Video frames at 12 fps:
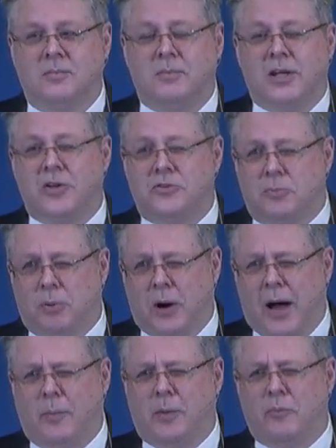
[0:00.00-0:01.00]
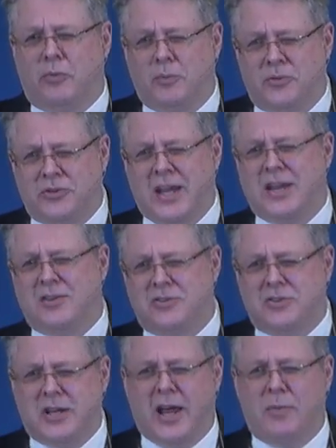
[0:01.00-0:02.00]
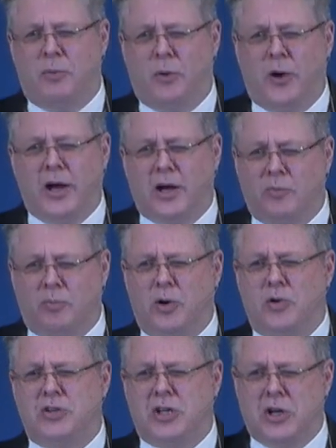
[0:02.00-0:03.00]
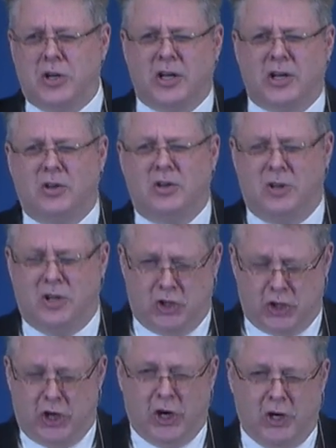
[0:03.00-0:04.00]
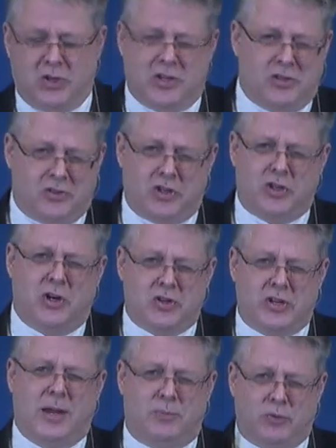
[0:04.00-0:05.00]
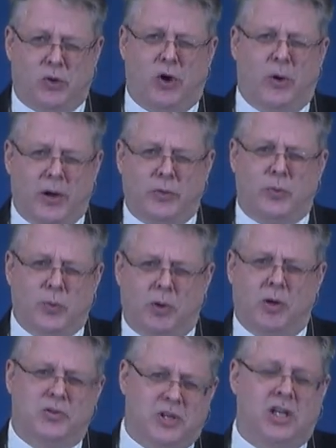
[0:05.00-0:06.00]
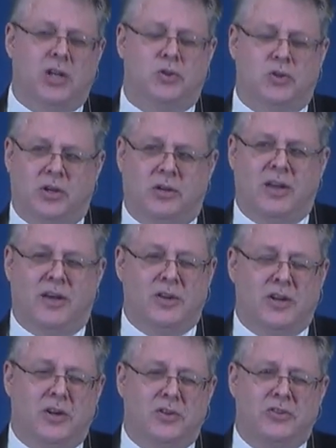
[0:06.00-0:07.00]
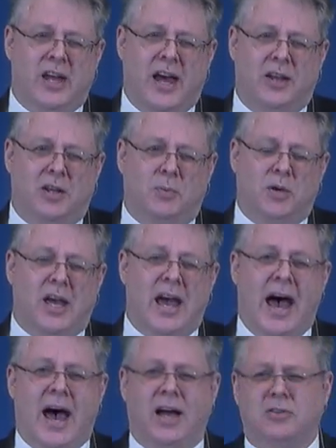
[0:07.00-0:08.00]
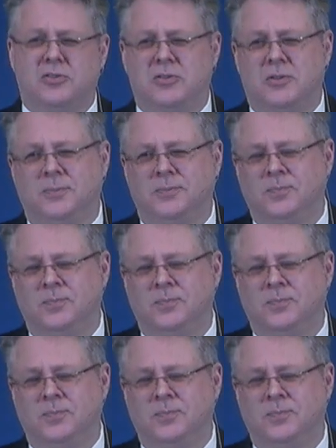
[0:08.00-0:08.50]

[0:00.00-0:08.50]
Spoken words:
because the problem from Satan's standpoint of persecuting the church is the church keeps growing through persecution. Have you noticed that in the book of Acts?